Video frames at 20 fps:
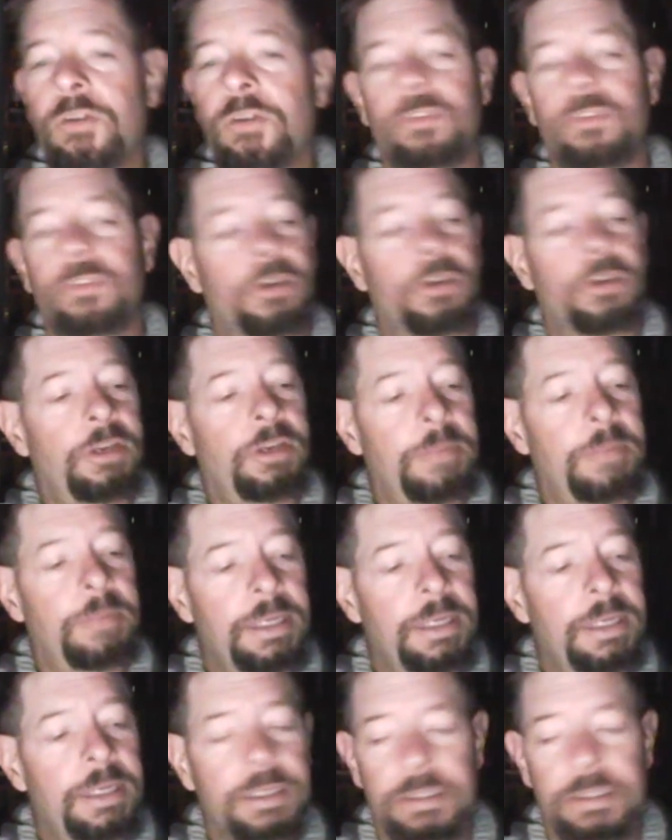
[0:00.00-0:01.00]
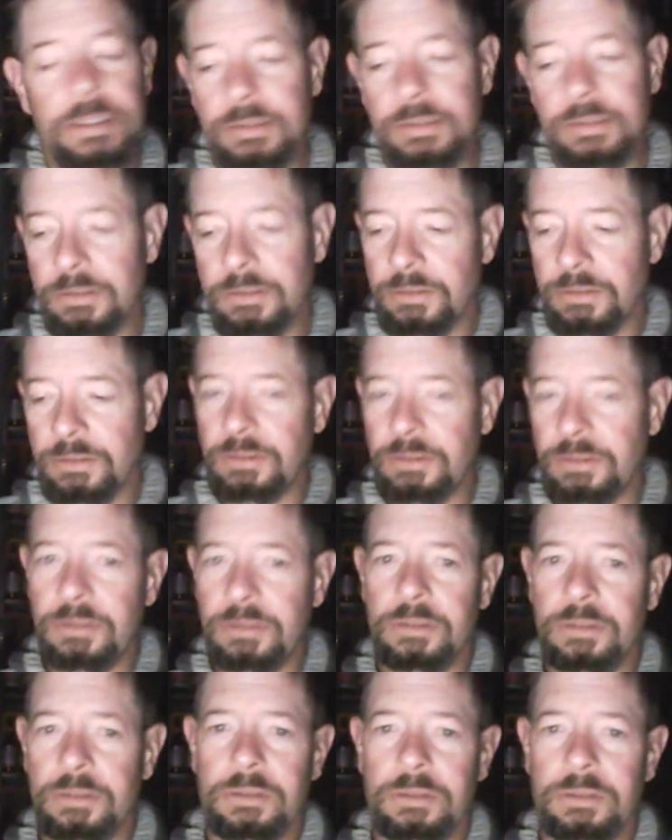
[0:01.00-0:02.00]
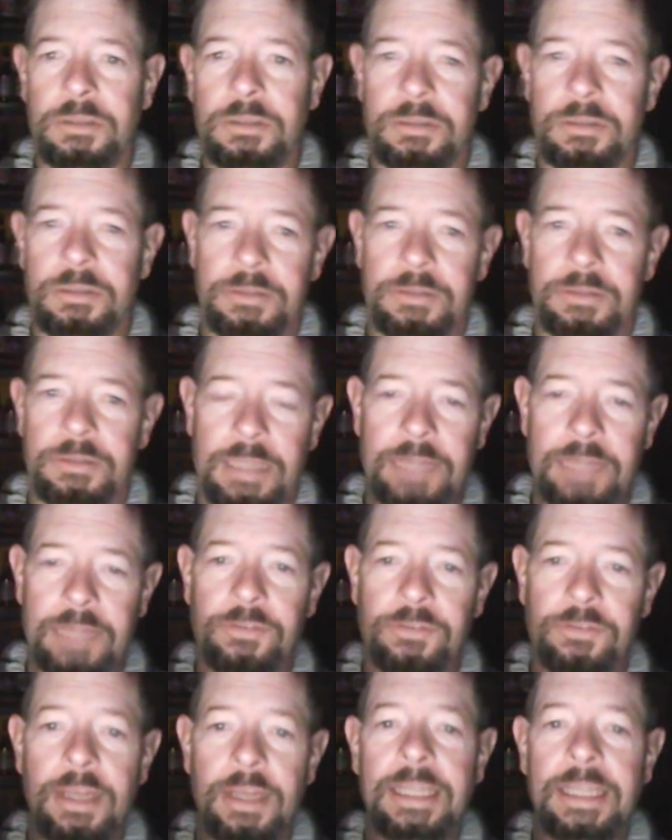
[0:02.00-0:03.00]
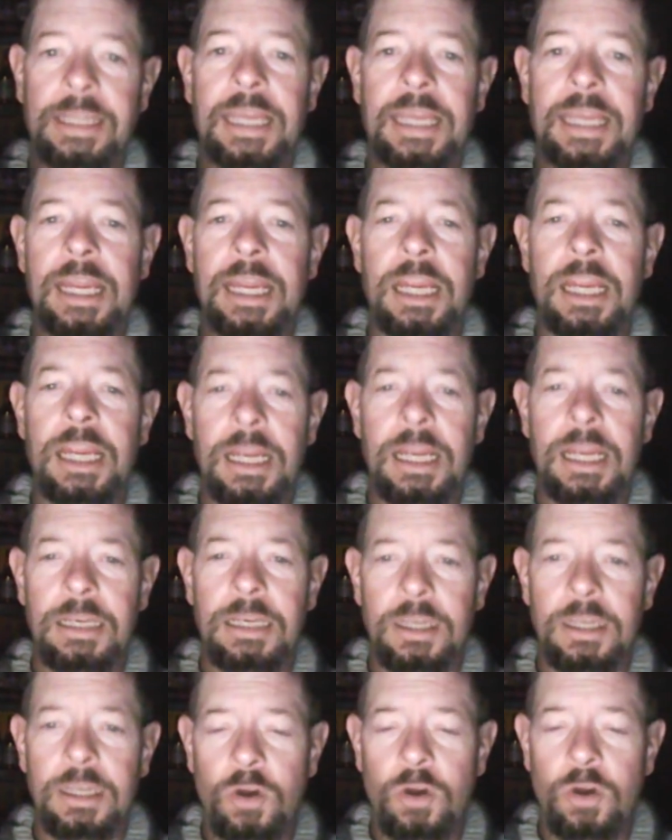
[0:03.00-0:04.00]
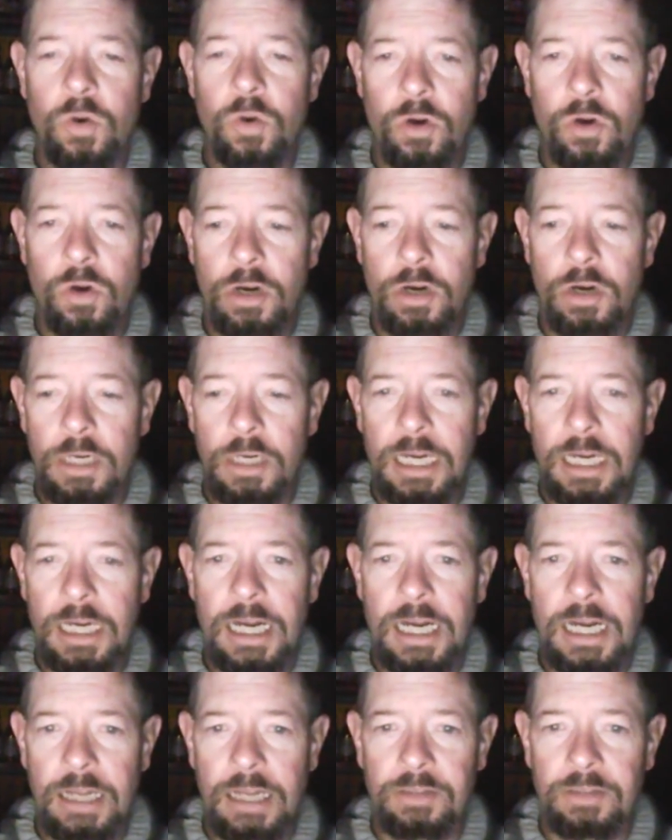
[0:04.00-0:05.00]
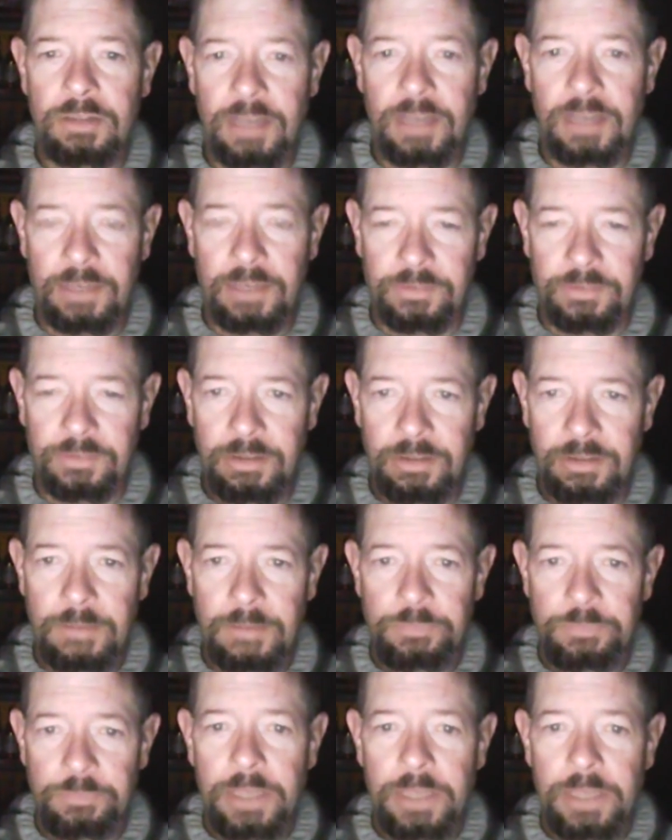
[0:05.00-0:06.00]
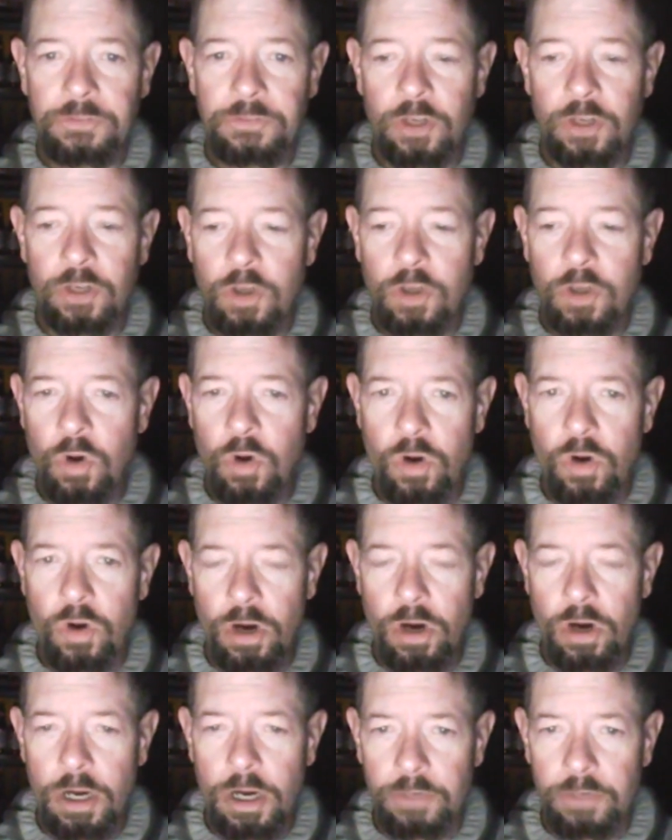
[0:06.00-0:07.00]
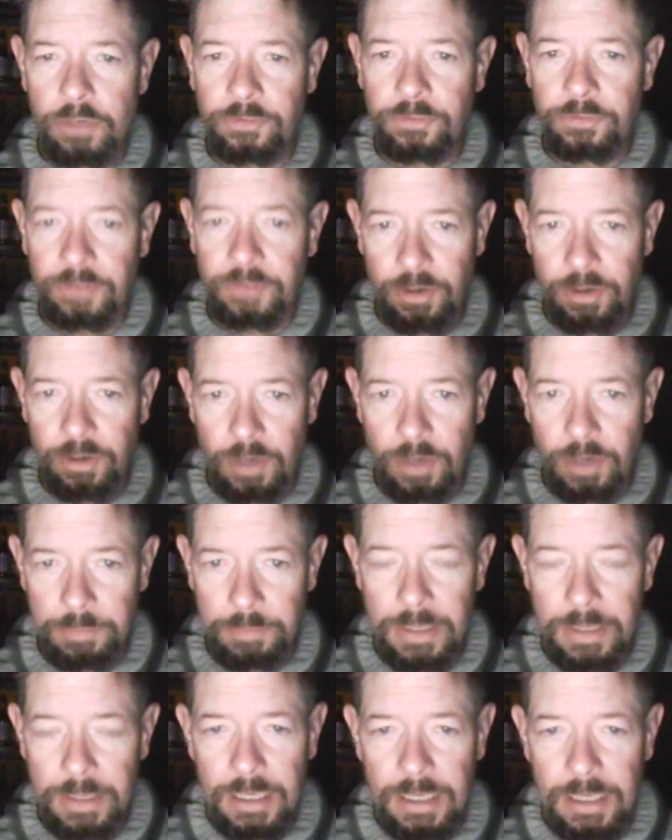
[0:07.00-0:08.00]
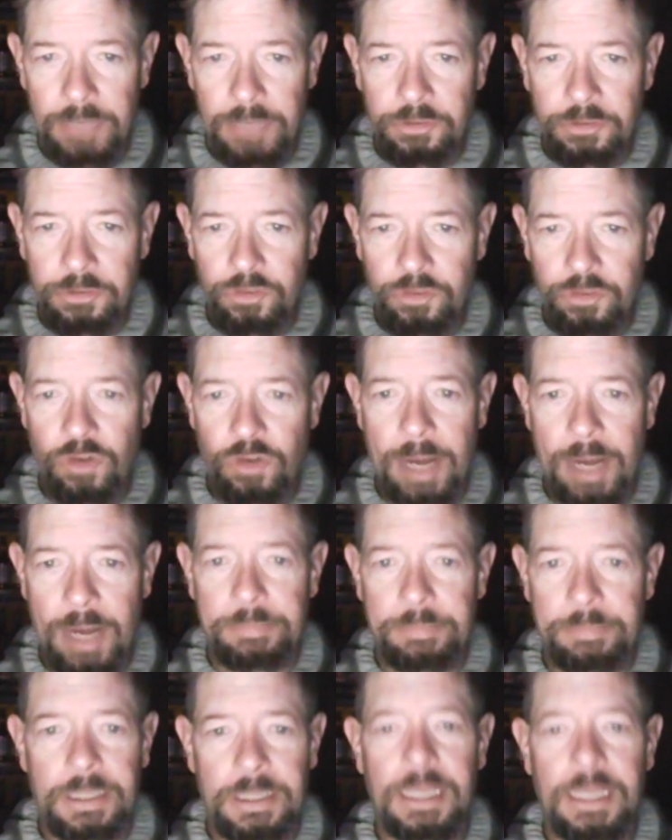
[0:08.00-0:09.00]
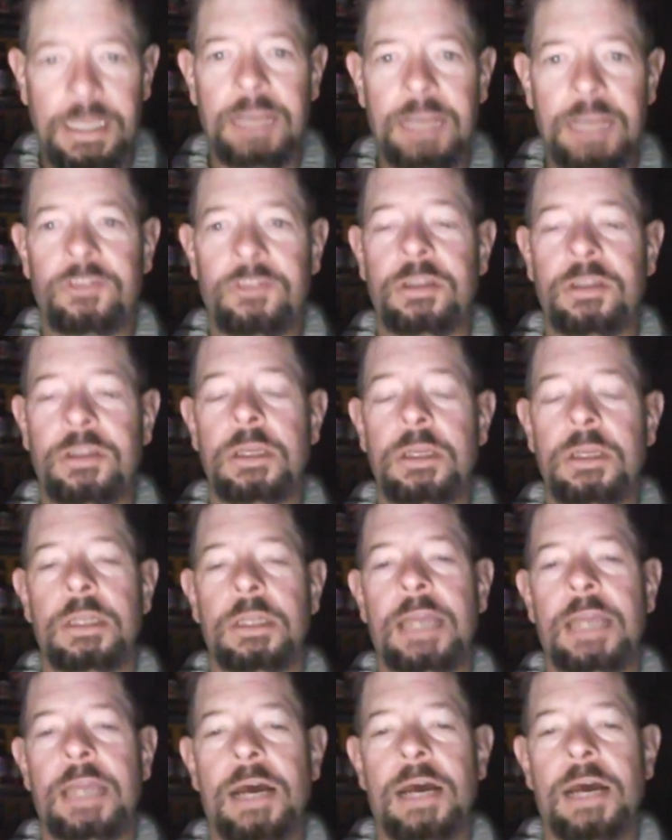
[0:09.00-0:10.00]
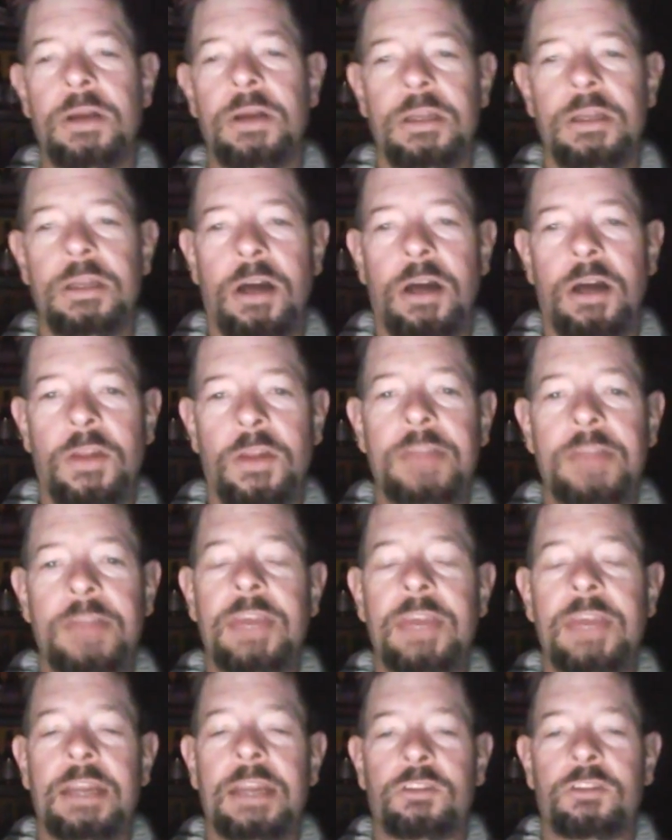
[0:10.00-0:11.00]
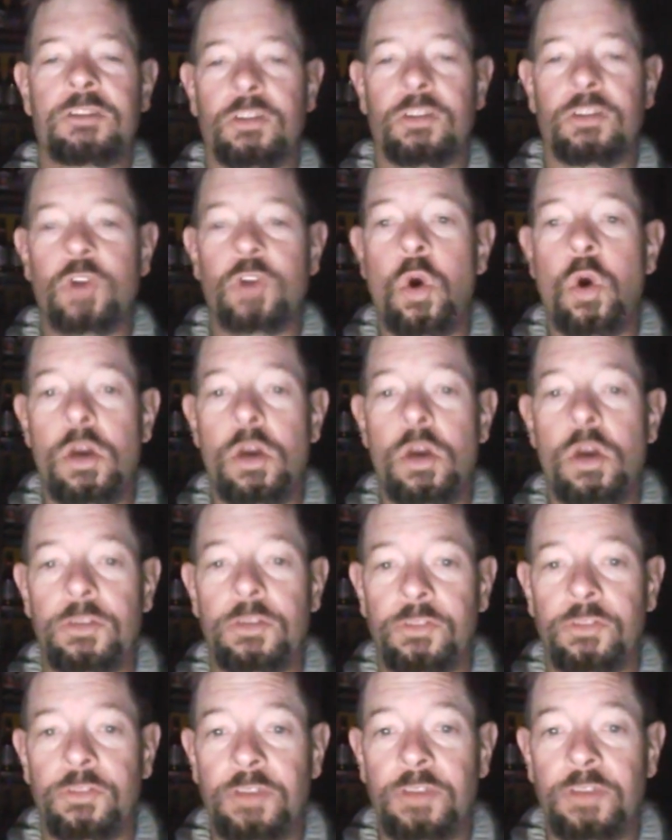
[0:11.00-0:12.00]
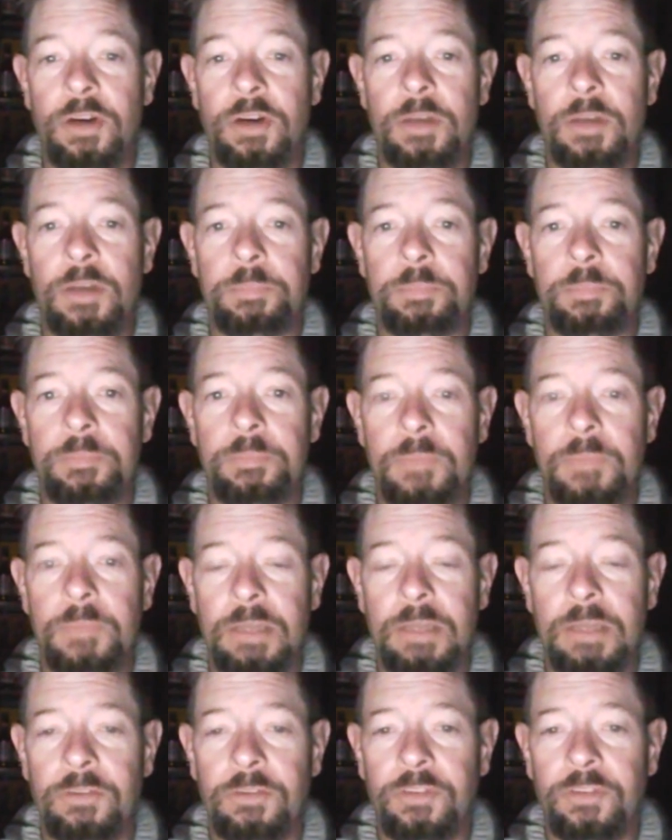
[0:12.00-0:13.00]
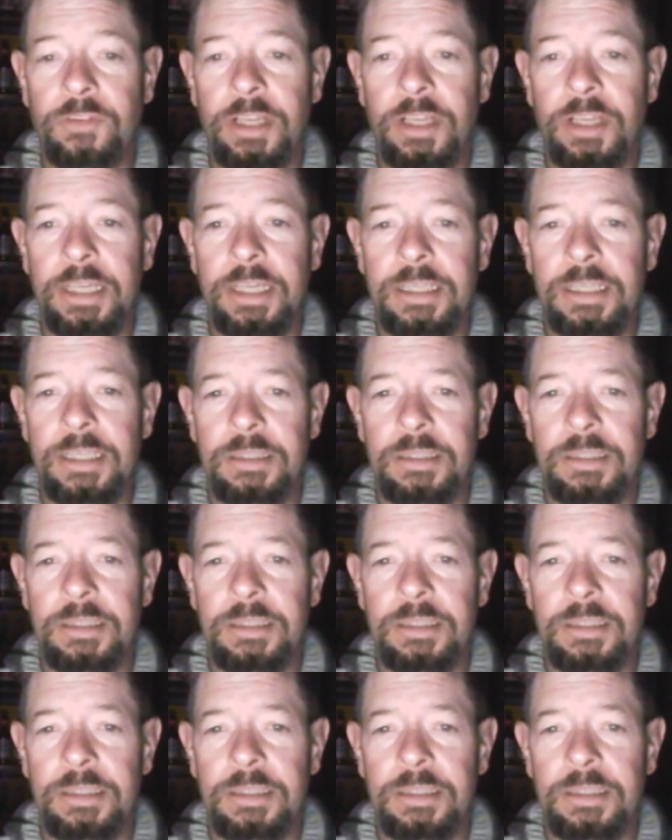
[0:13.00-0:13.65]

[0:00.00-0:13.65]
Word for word: starting to come out here. Oh, it's the candy corn contest. It's the corn syrup extrapolation. Now, are they taking just corn syrup and distilling it